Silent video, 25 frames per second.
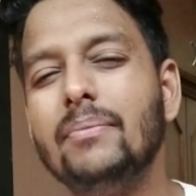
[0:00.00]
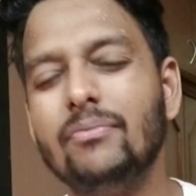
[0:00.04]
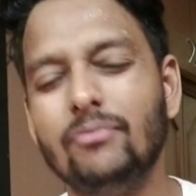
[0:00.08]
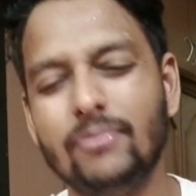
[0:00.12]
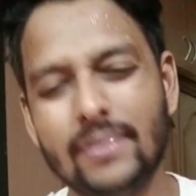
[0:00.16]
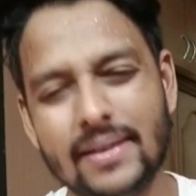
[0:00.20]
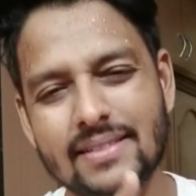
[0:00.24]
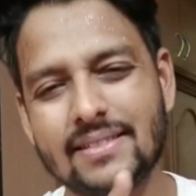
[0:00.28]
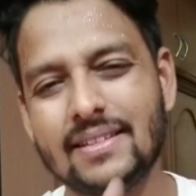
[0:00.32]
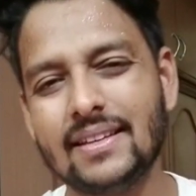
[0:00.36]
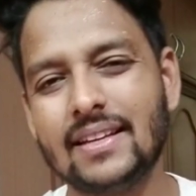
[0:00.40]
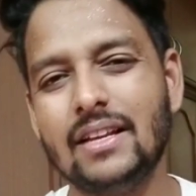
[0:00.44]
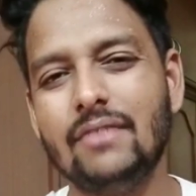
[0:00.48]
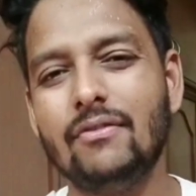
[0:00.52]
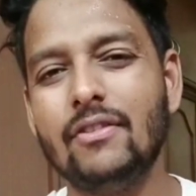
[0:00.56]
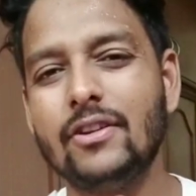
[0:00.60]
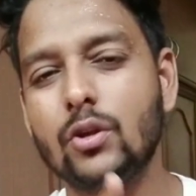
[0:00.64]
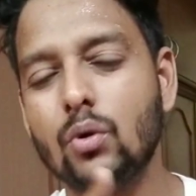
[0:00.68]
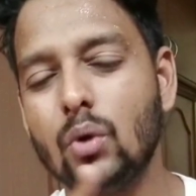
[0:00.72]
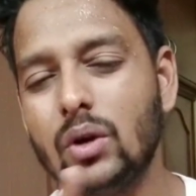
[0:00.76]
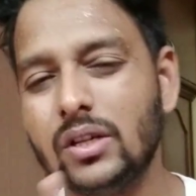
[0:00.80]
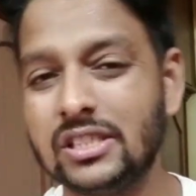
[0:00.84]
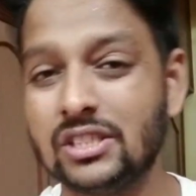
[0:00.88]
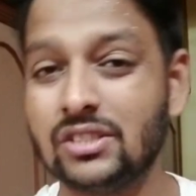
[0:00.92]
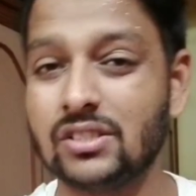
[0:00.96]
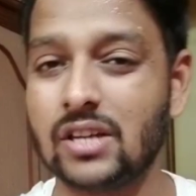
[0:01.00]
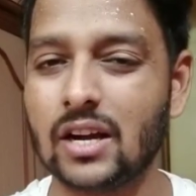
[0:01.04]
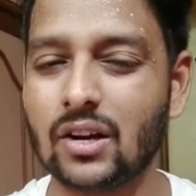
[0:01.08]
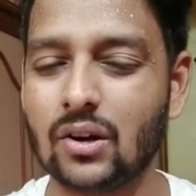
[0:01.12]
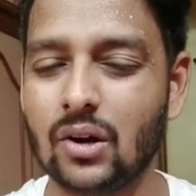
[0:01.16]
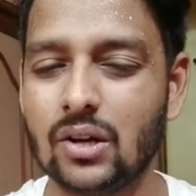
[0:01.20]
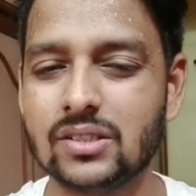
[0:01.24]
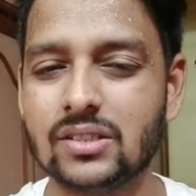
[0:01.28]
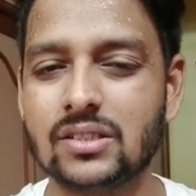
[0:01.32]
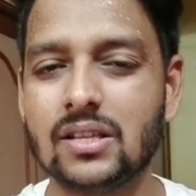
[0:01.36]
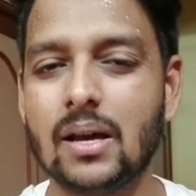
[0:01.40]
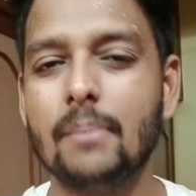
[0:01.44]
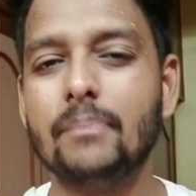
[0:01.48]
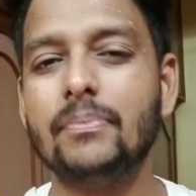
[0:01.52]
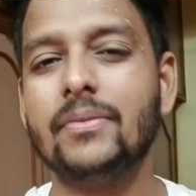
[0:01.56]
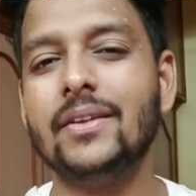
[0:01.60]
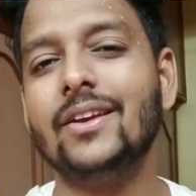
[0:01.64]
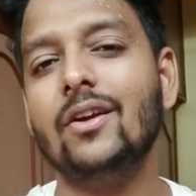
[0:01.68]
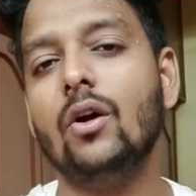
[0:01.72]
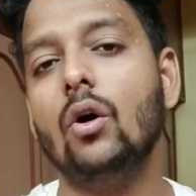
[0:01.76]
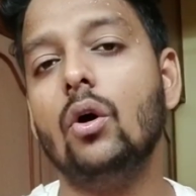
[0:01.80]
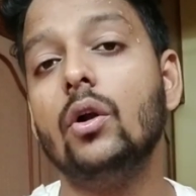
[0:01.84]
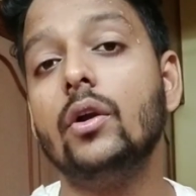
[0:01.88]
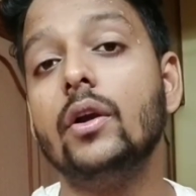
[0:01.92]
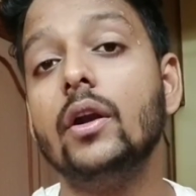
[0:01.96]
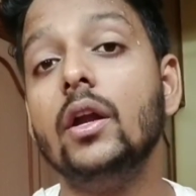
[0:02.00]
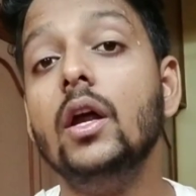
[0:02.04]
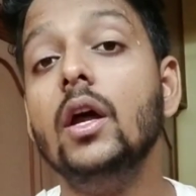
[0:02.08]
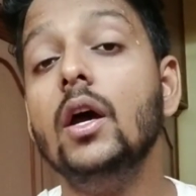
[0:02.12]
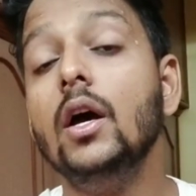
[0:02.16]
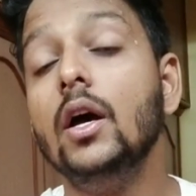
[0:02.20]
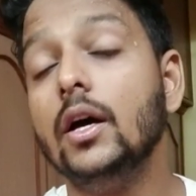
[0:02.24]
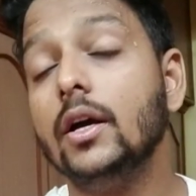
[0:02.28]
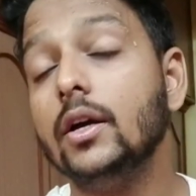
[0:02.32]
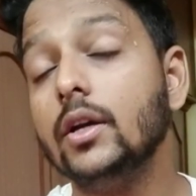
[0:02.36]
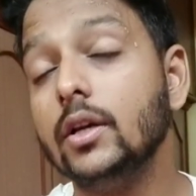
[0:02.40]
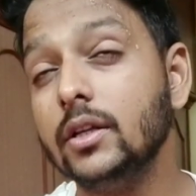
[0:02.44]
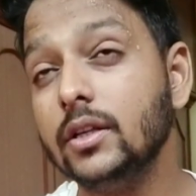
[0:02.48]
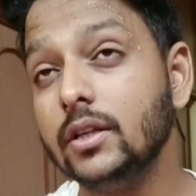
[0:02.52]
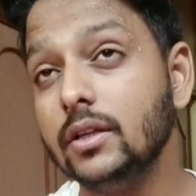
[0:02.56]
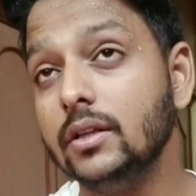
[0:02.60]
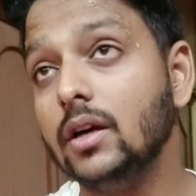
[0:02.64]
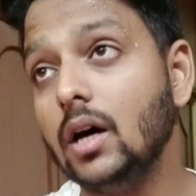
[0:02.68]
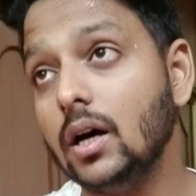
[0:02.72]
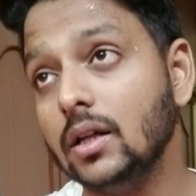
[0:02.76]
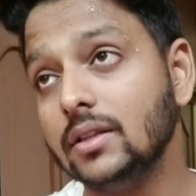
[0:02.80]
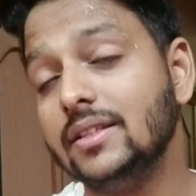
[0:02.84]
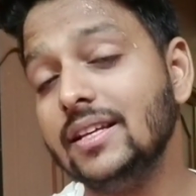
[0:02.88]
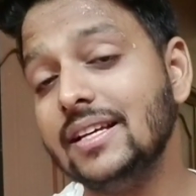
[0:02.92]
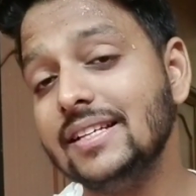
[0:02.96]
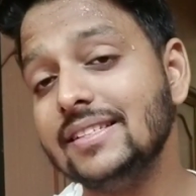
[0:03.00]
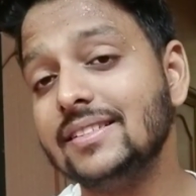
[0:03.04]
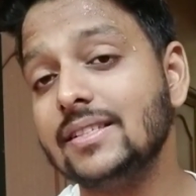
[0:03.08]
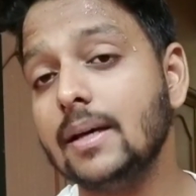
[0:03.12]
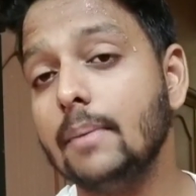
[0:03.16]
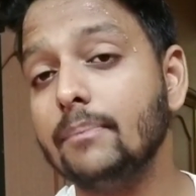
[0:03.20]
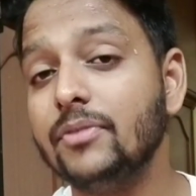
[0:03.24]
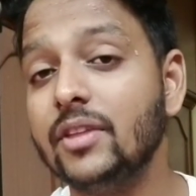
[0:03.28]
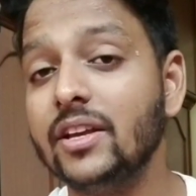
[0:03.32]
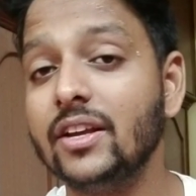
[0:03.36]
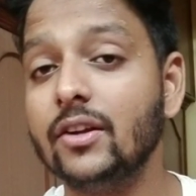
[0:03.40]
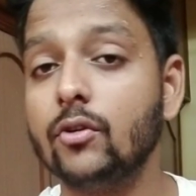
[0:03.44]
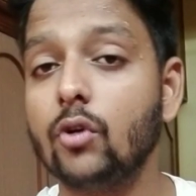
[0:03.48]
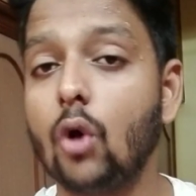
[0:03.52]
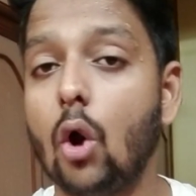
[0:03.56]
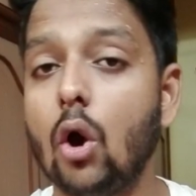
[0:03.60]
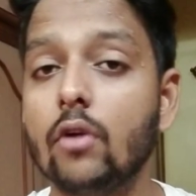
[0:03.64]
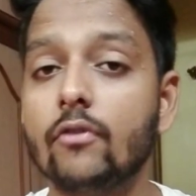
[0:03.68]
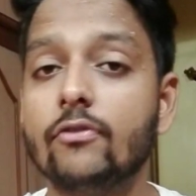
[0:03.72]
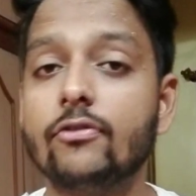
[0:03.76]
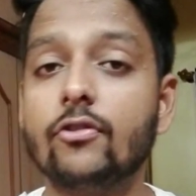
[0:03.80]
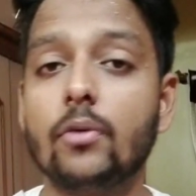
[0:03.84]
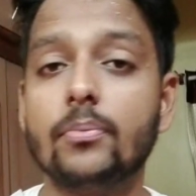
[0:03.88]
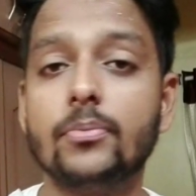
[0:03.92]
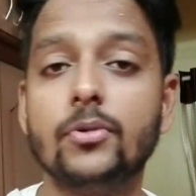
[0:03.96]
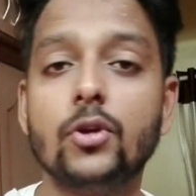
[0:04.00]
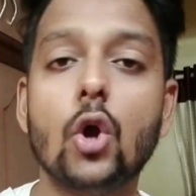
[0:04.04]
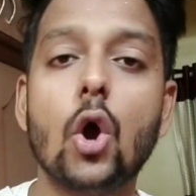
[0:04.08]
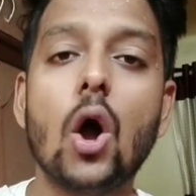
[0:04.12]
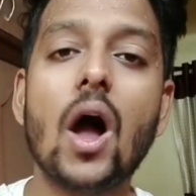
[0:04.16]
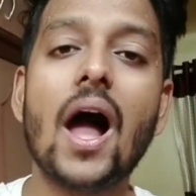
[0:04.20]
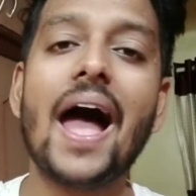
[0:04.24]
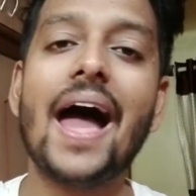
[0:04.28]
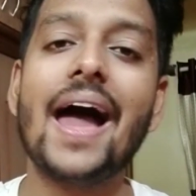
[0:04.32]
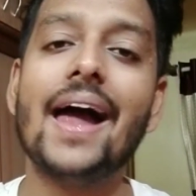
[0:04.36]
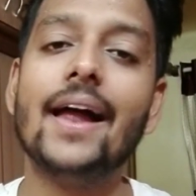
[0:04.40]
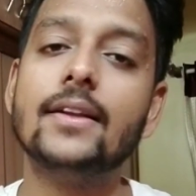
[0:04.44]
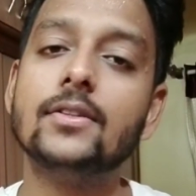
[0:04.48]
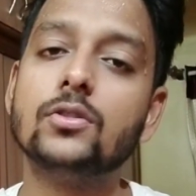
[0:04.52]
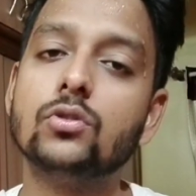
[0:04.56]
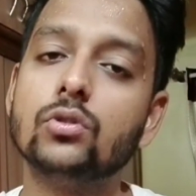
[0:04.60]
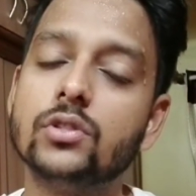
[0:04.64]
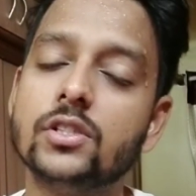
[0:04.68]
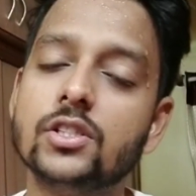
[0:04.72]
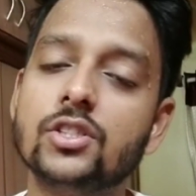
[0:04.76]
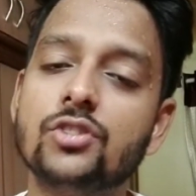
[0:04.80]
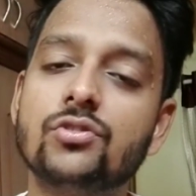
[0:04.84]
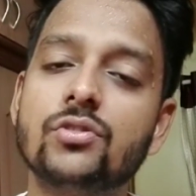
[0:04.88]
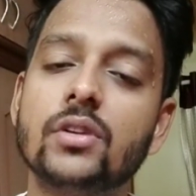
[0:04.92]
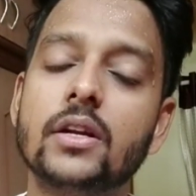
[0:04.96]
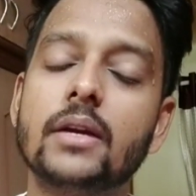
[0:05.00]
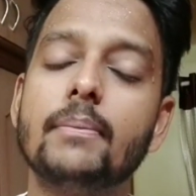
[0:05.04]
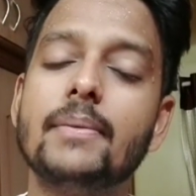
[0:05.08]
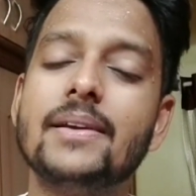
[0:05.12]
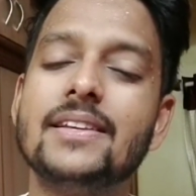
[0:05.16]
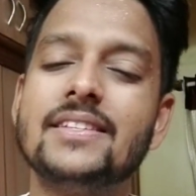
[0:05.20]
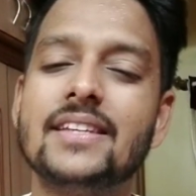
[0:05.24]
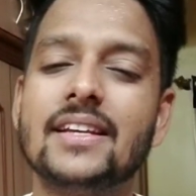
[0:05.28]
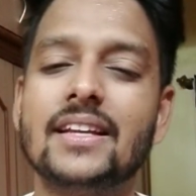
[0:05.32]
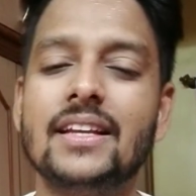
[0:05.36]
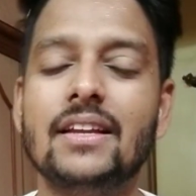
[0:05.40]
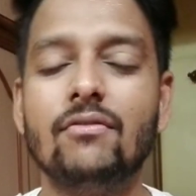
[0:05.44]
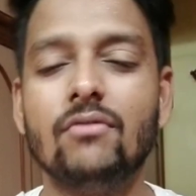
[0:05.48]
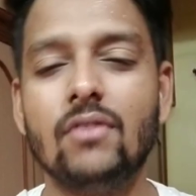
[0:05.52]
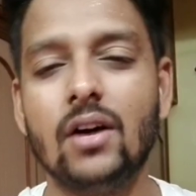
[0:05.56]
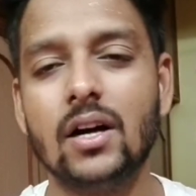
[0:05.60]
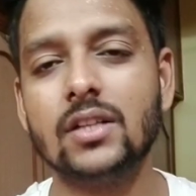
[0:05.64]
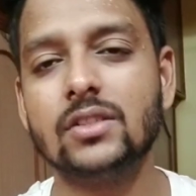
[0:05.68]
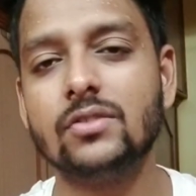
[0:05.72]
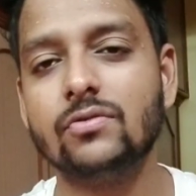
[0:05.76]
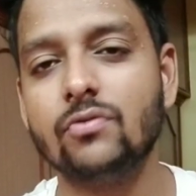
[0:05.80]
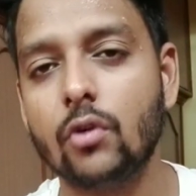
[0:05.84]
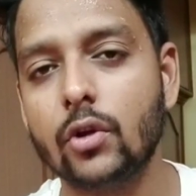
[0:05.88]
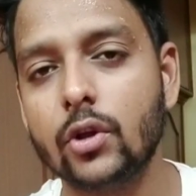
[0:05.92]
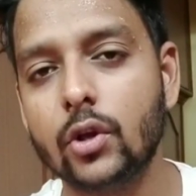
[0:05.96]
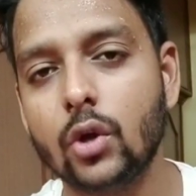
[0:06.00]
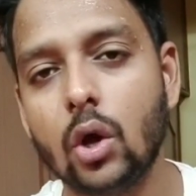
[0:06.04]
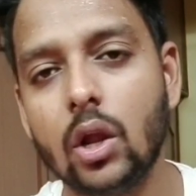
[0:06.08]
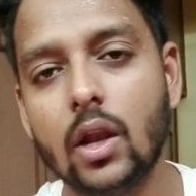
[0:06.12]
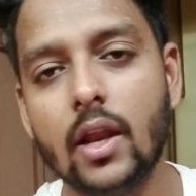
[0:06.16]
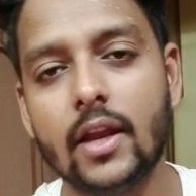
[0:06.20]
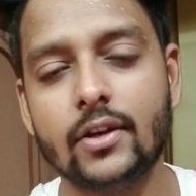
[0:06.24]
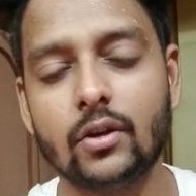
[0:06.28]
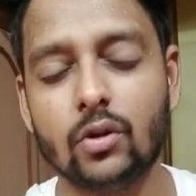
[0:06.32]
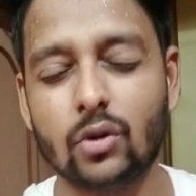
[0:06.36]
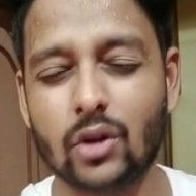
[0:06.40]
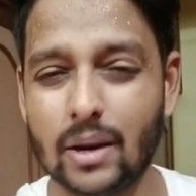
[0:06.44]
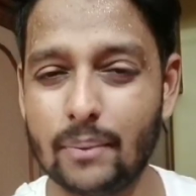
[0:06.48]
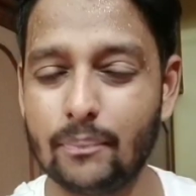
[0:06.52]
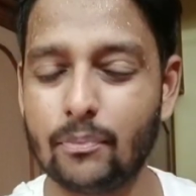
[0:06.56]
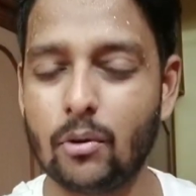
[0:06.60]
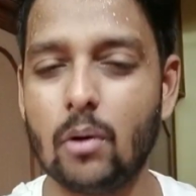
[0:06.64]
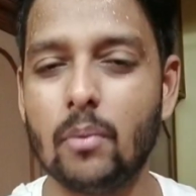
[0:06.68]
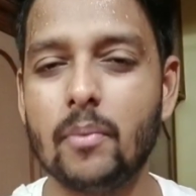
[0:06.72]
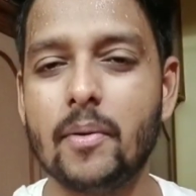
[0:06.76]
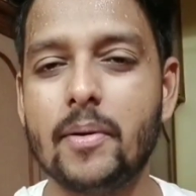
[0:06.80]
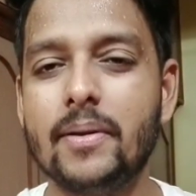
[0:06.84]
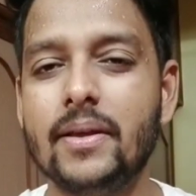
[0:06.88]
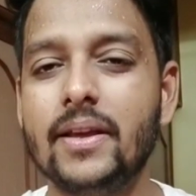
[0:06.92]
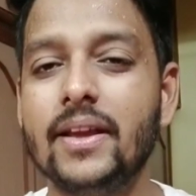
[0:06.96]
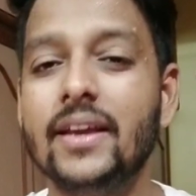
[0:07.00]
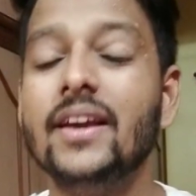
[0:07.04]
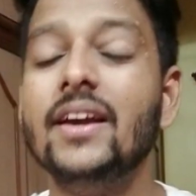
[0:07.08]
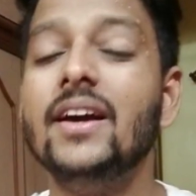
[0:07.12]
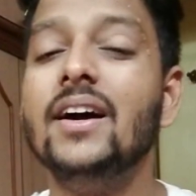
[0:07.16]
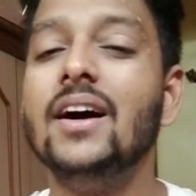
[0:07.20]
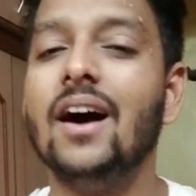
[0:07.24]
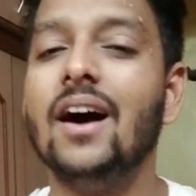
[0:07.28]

Basically when you are stuck on something or there's something wrong from your end, so this trick basically works for you all and you can probably